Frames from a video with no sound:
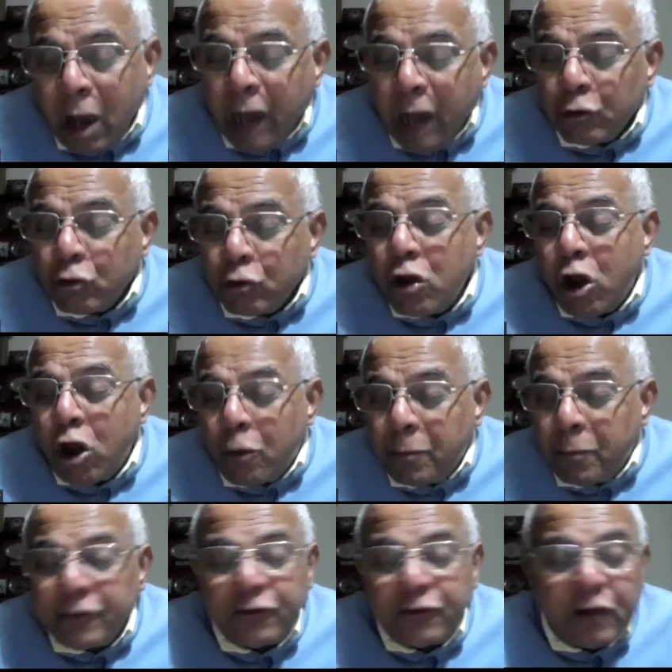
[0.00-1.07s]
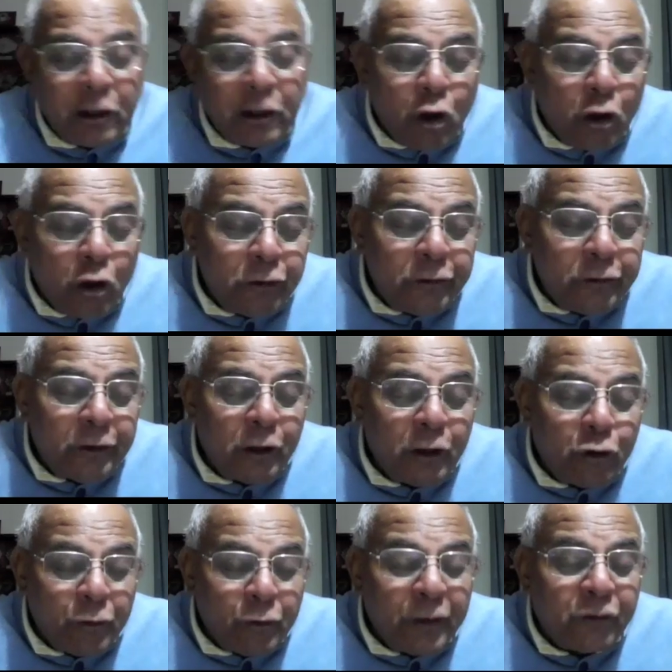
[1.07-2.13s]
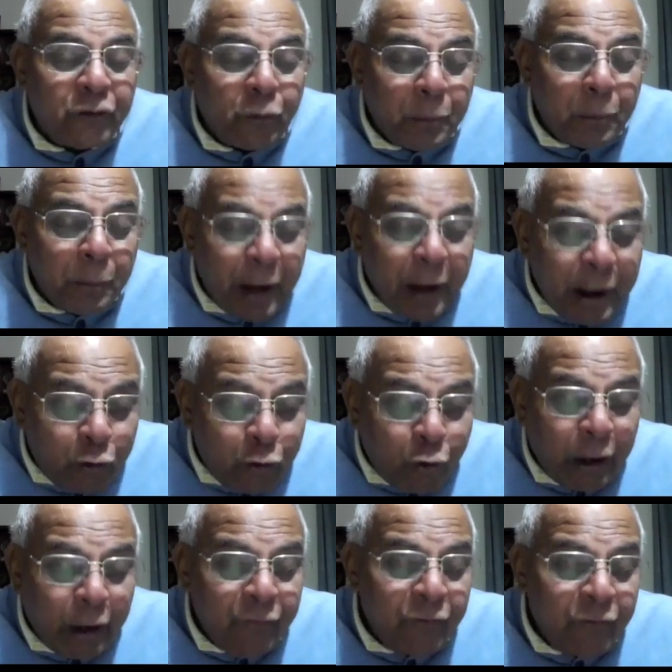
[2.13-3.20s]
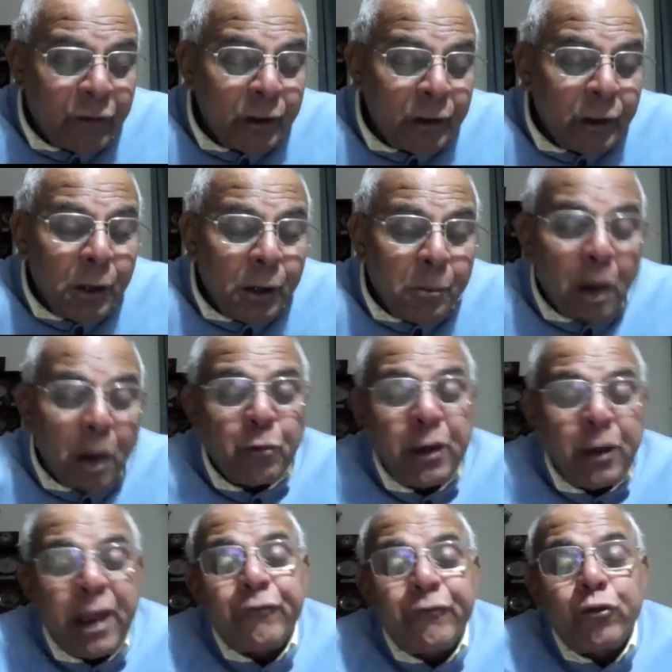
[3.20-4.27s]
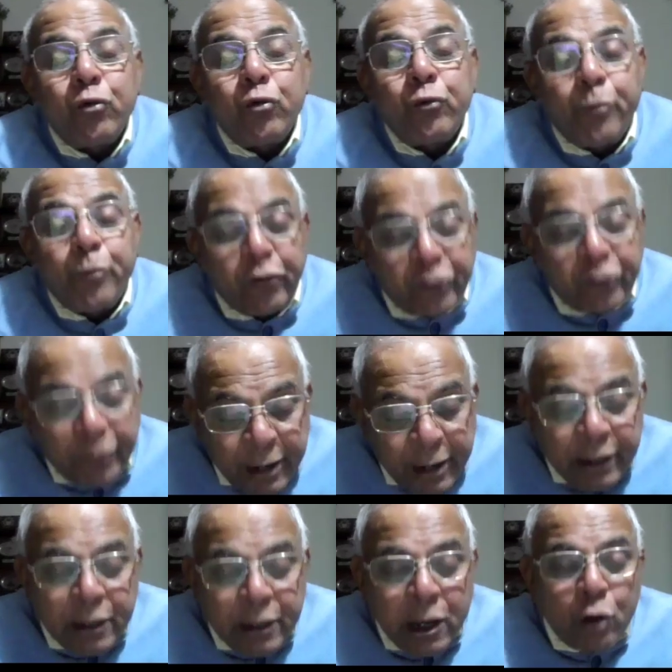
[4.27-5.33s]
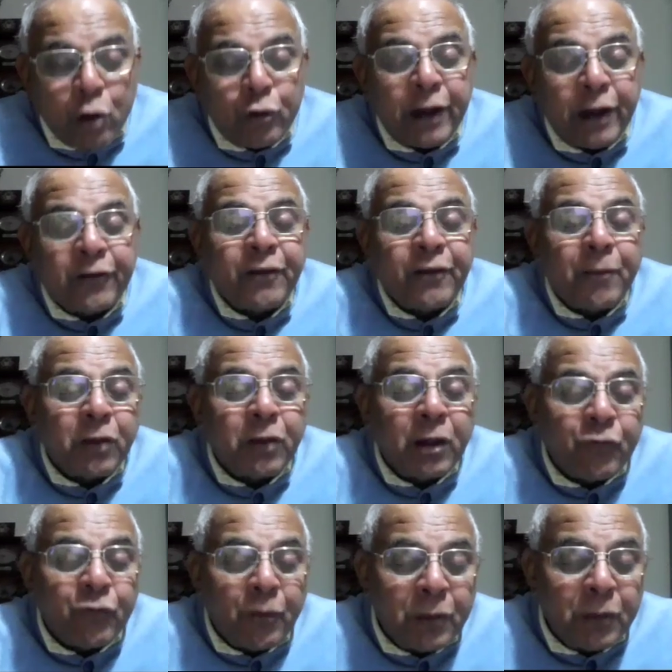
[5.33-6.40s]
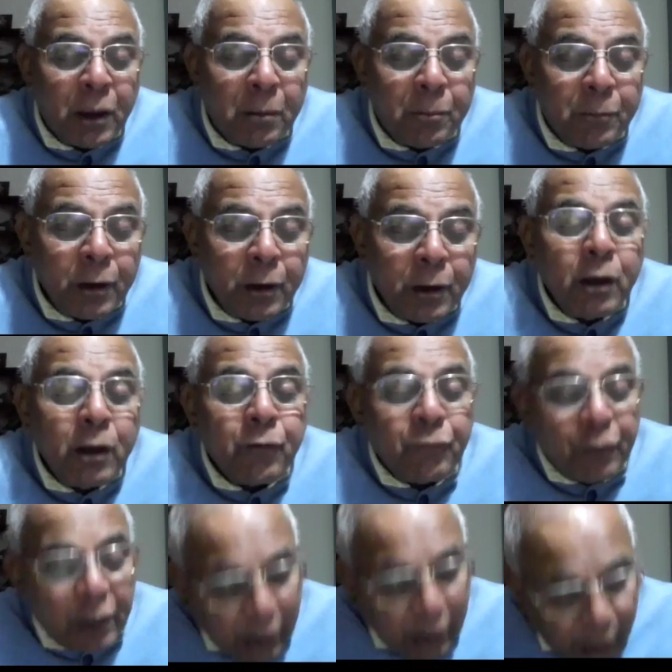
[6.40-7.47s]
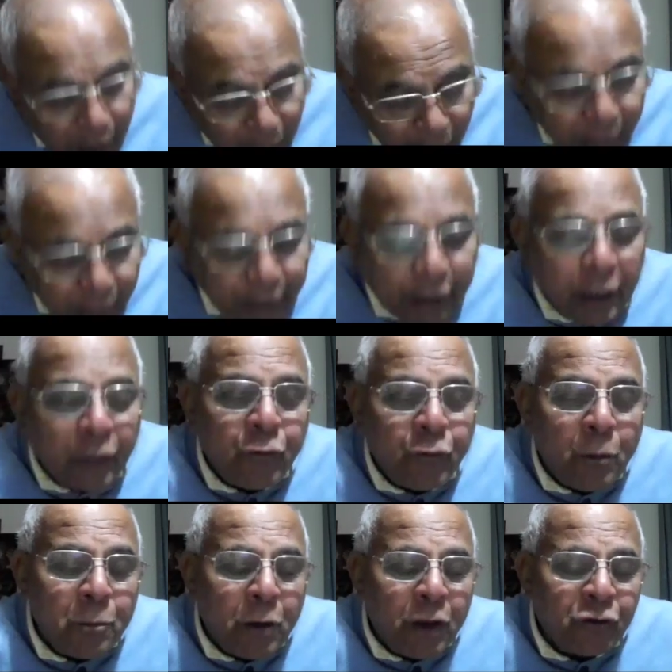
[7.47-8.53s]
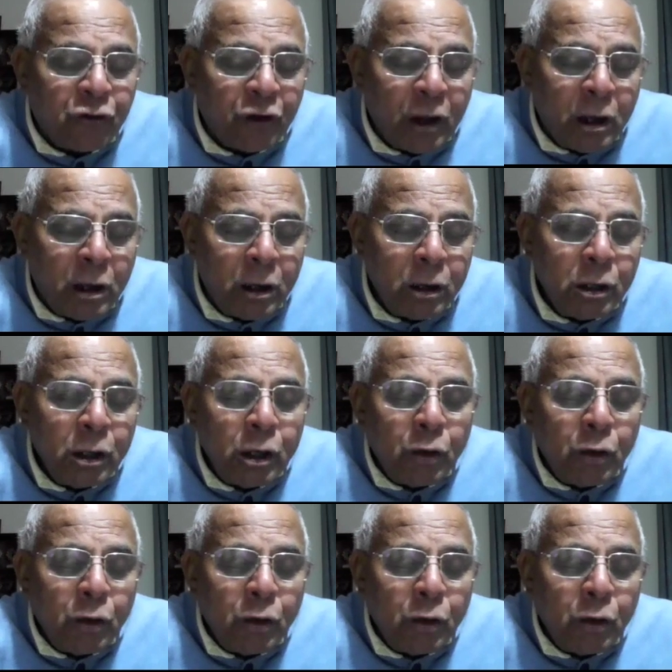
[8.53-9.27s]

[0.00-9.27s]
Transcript: I don't know how much technology the US is prepared to give, but we have to possibly now get something from them. We are getting from Russia